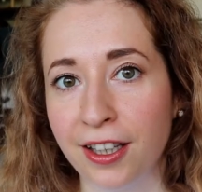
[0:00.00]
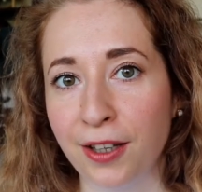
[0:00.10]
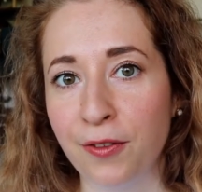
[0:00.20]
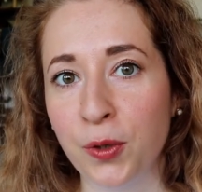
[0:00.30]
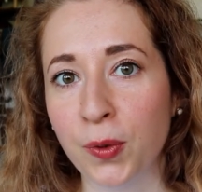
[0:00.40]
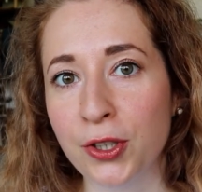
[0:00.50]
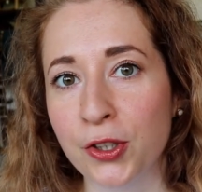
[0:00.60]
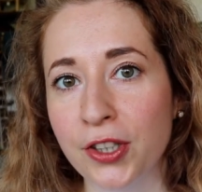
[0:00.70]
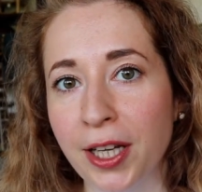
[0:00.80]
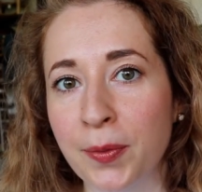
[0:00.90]
If you want
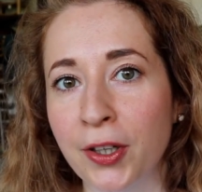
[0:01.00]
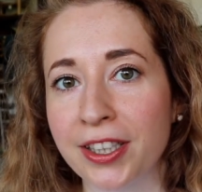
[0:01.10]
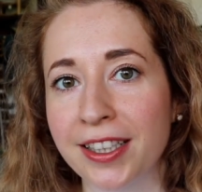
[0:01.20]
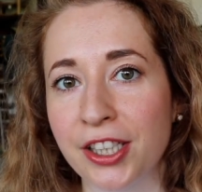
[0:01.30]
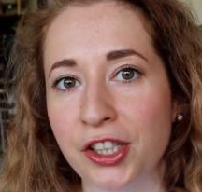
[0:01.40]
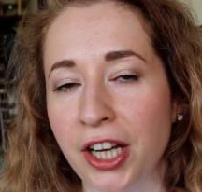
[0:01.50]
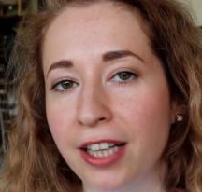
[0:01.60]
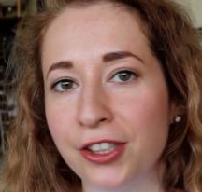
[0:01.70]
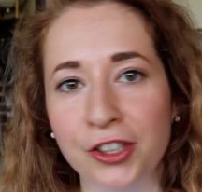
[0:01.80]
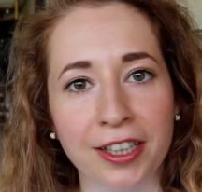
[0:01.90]
to take part in this challenge,